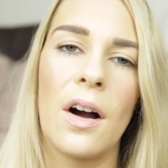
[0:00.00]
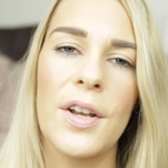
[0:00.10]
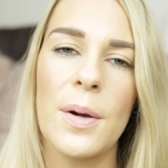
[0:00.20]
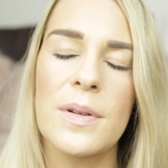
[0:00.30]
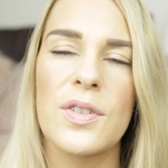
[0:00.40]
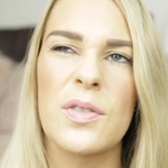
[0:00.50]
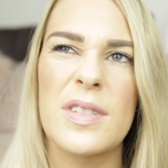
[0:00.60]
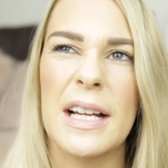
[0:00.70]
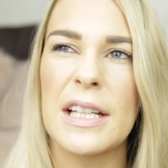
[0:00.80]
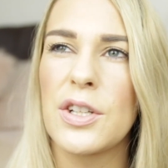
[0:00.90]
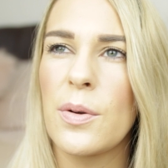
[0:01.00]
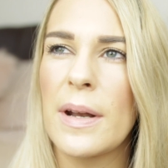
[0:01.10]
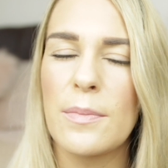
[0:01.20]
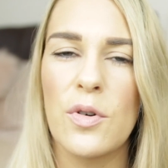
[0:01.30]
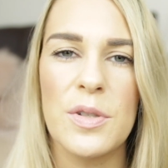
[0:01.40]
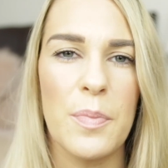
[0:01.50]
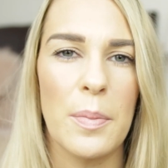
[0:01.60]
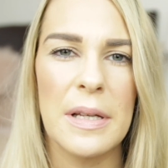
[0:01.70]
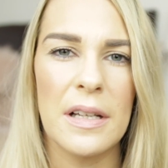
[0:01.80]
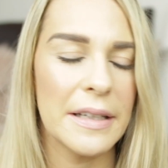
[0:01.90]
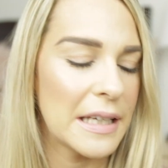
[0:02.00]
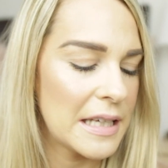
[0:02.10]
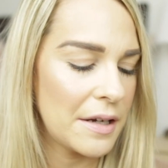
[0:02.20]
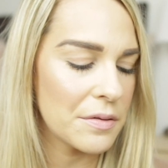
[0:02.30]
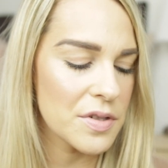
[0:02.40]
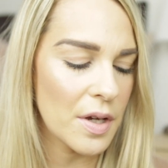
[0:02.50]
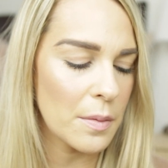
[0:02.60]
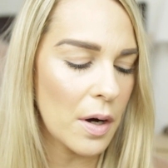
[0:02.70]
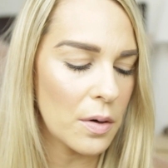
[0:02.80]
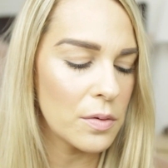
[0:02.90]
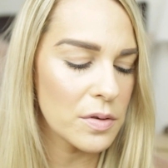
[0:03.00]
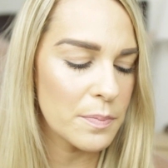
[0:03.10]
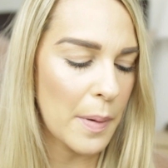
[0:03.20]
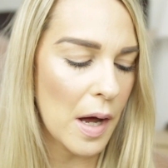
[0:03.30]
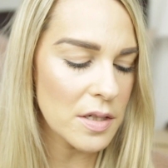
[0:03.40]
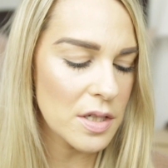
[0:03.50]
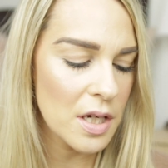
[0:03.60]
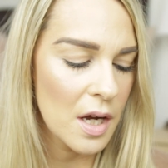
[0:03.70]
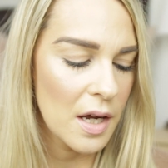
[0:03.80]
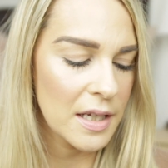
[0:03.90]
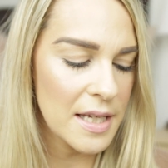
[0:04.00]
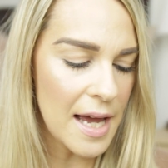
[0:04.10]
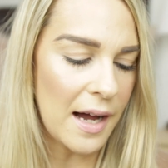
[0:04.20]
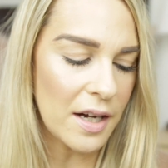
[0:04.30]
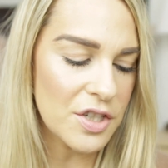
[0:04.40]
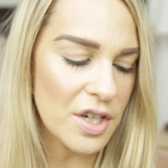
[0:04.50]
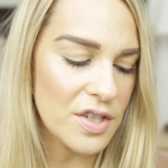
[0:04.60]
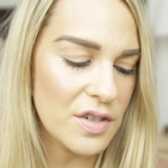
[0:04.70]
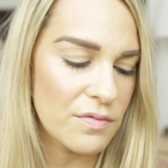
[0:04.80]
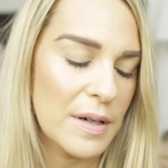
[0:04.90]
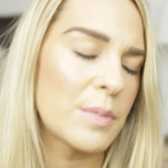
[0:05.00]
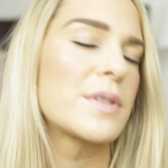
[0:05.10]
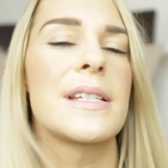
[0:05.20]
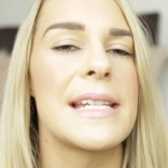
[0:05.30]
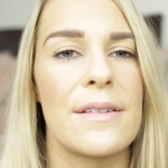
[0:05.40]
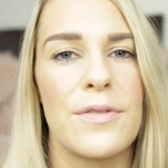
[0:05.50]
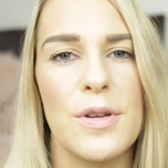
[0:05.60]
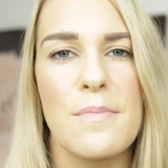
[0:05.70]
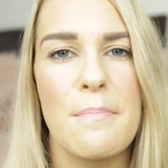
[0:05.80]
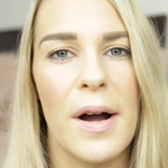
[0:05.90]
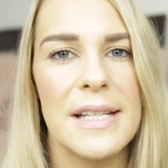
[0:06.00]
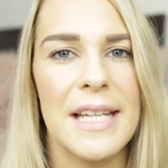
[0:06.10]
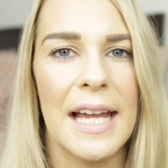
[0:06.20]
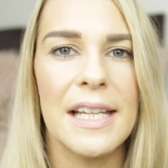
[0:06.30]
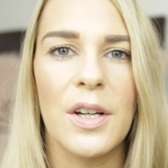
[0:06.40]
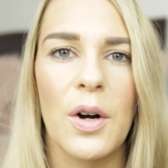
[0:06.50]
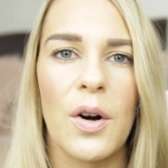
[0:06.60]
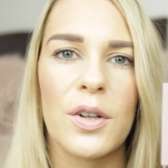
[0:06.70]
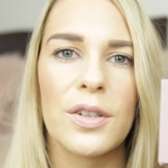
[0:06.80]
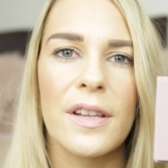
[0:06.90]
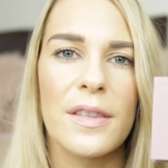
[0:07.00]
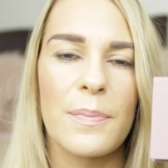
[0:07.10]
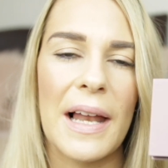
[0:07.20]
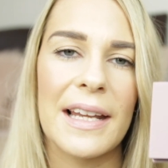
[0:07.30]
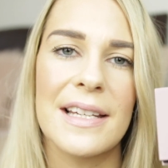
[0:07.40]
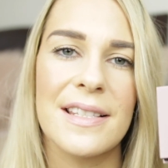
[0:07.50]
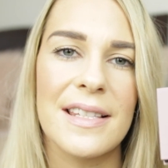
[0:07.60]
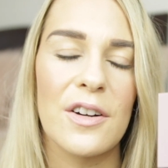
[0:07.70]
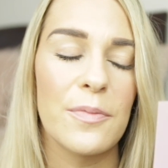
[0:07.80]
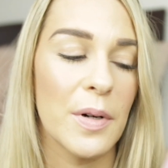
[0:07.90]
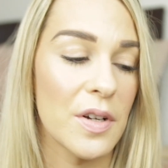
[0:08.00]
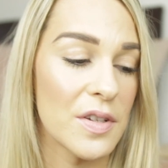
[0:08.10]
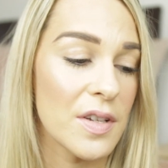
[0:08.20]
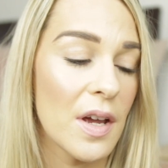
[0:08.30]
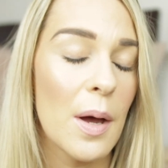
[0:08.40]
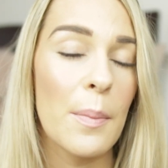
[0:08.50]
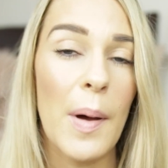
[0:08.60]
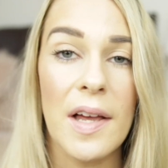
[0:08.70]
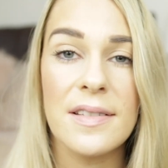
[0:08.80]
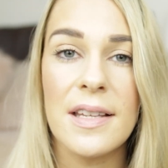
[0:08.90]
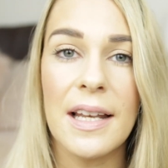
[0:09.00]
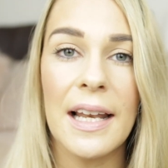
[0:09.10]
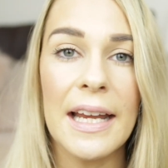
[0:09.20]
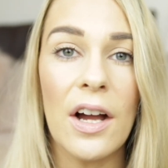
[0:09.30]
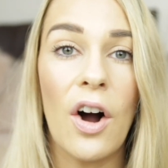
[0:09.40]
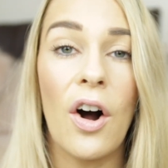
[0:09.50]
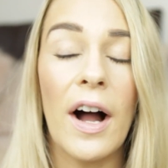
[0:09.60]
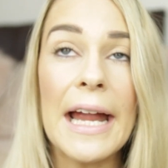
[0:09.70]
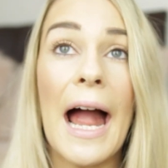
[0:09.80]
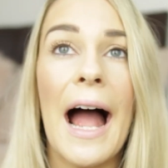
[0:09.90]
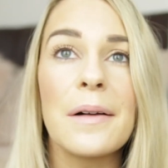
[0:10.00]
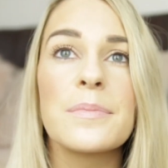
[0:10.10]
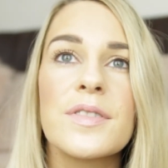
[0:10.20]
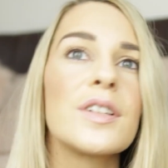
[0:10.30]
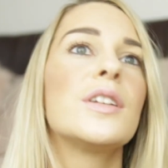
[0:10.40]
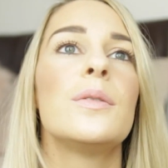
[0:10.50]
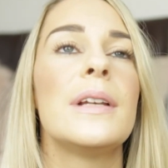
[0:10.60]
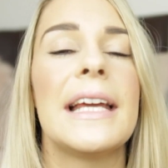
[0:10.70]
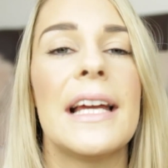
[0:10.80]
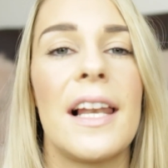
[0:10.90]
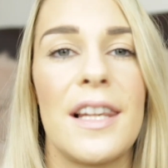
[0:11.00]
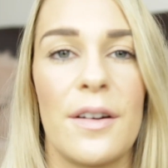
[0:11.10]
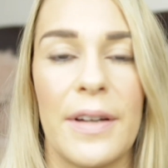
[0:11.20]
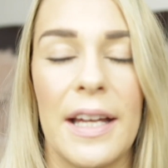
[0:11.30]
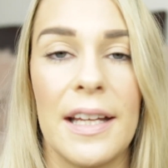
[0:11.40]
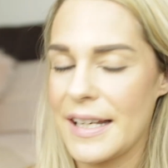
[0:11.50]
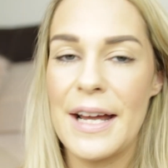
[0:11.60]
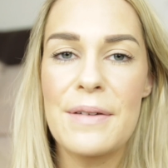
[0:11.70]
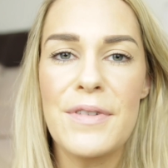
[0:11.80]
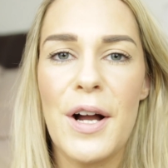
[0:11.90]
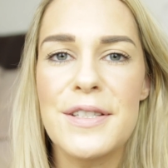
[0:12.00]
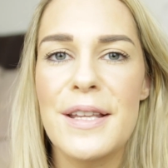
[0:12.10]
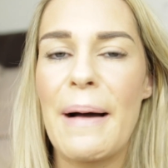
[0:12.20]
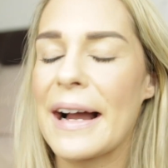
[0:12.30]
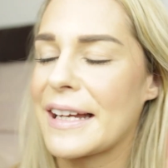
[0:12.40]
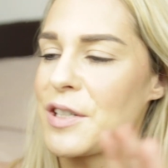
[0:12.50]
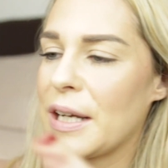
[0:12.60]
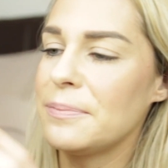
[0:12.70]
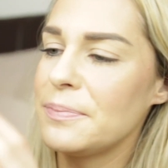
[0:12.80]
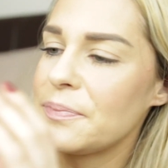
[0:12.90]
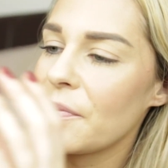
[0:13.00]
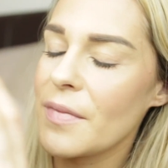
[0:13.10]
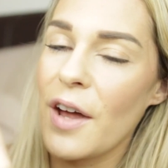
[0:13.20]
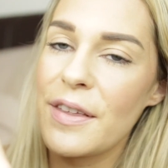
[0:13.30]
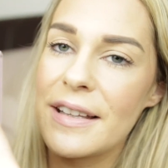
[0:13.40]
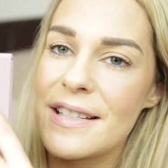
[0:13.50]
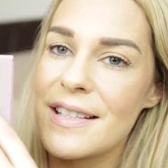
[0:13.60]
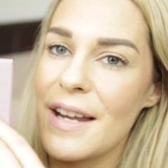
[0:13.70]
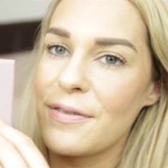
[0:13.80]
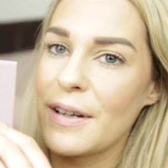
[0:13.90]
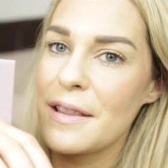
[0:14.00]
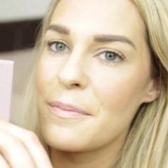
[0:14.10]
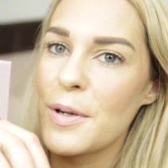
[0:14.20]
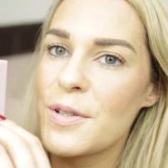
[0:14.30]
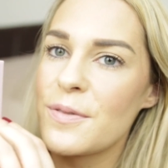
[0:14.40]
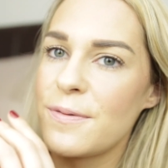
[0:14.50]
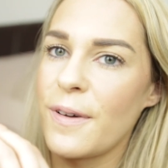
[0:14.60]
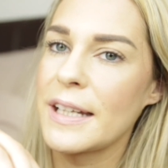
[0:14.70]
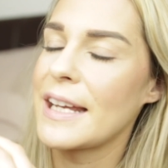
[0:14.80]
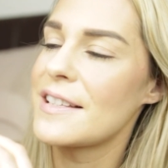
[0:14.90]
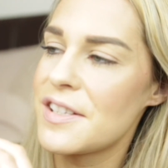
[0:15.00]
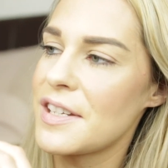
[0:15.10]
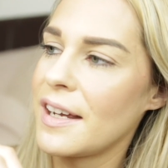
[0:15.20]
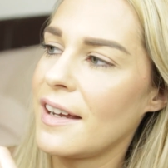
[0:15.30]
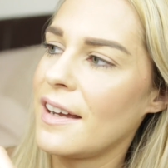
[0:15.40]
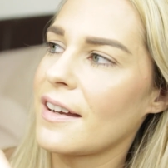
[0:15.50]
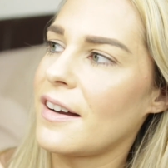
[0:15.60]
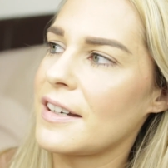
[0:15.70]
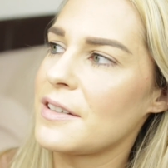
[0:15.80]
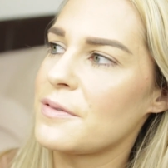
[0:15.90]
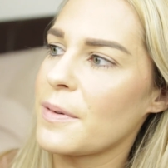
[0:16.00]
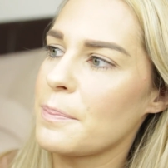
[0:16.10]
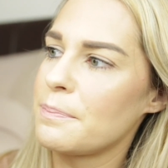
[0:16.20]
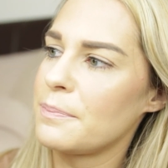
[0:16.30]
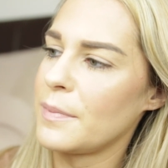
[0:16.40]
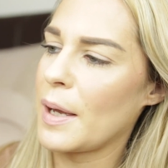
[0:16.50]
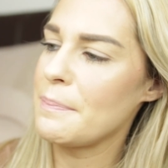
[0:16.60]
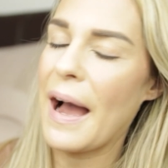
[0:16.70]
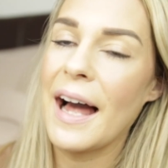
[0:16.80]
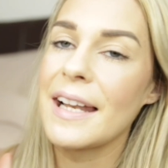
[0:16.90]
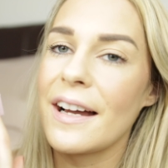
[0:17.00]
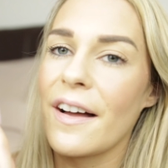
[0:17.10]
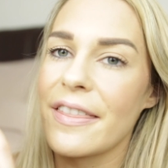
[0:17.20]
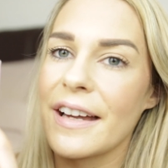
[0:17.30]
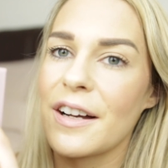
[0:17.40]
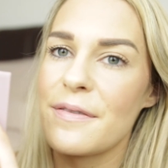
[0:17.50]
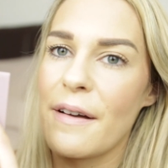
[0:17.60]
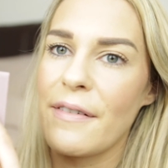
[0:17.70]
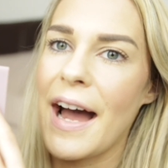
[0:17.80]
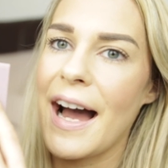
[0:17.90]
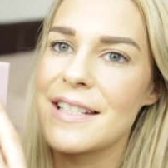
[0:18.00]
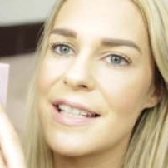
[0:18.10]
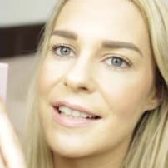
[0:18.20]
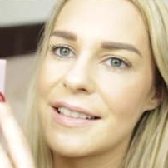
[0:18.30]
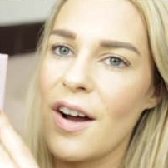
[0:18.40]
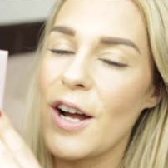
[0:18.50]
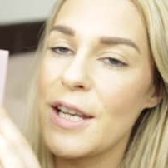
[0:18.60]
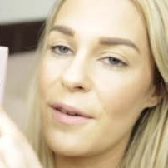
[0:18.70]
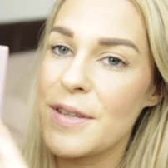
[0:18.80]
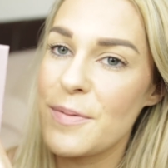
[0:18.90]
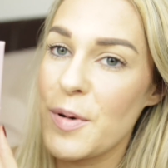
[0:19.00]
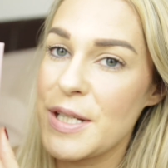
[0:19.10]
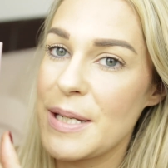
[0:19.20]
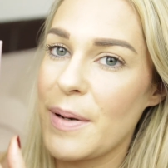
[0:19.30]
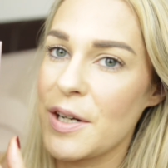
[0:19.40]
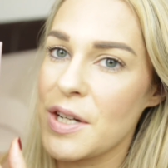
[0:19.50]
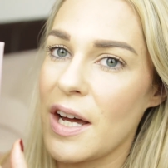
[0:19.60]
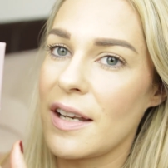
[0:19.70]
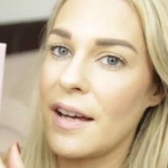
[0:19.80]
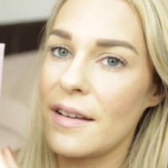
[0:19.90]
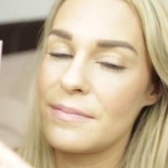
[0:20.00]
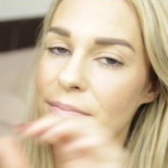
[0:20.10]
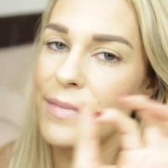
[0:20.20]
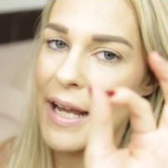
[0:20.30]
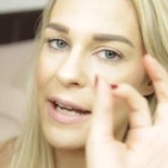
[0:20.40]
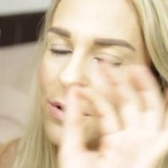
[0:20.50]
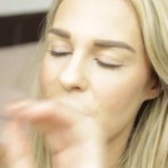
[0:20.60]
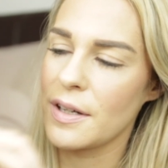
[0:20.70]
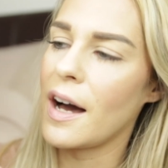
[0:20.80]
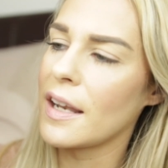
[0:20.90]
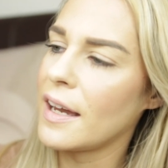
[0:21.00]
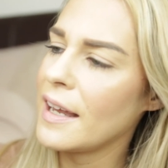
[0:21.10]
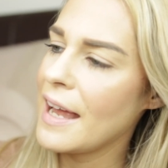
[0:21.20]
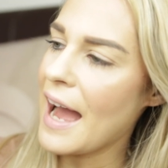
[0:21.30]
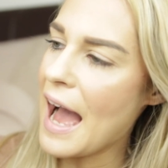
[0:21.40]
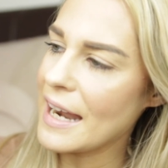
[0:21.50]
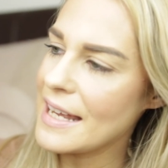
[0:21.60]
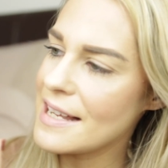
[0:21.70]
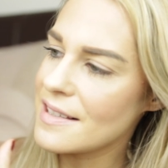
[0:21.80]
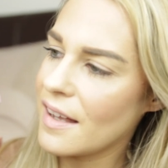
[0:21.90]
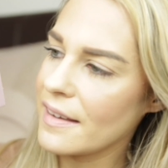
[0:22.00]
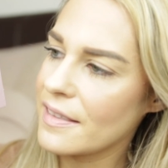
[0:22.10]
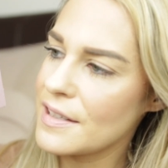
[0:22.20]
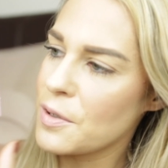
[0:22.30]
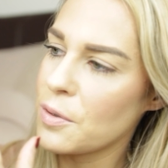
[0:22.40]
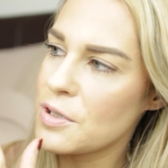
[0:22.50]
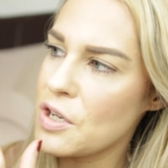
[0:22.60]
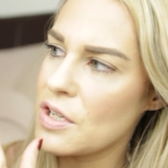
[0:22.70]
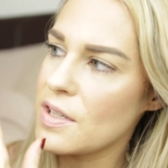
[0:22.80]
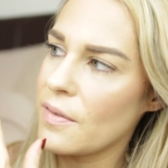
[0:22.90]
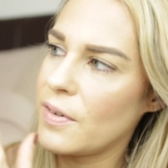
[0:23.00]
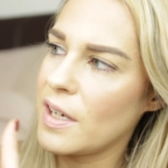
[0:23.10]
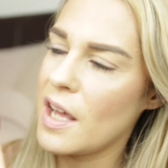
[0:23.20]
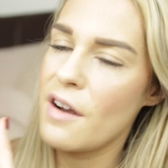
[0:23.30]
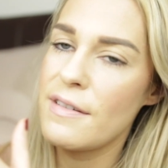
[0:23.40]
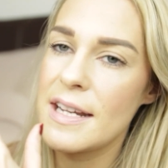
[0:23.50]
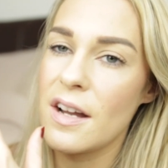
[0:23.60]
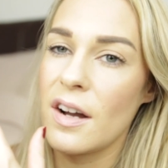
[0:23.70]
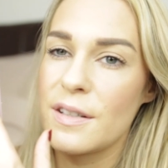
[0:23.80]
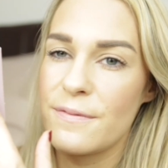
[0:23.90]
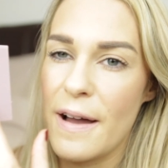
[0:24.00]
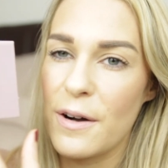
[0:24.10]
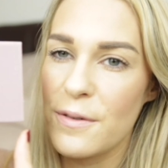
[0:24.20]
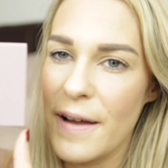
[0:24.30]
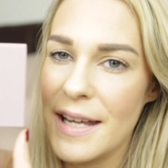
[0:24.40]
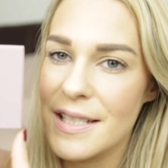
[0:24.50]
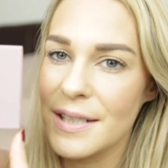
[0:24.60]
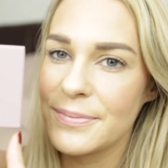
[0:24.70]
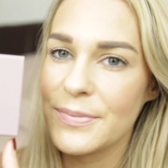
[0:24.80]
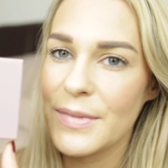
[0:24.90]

I know it's not exactly new anymore, it's probably like a year or so old, but yeah, I just really wanted to give you my take on the palette itself because personally, I absolutely love it. Now, in regards to the packaging, I think this is definitely the most funnest kind of like palette I think I've ever had. I love this pretty blush colour, nailed the colour, and it's like this gorgeous velour-y kind of velvet.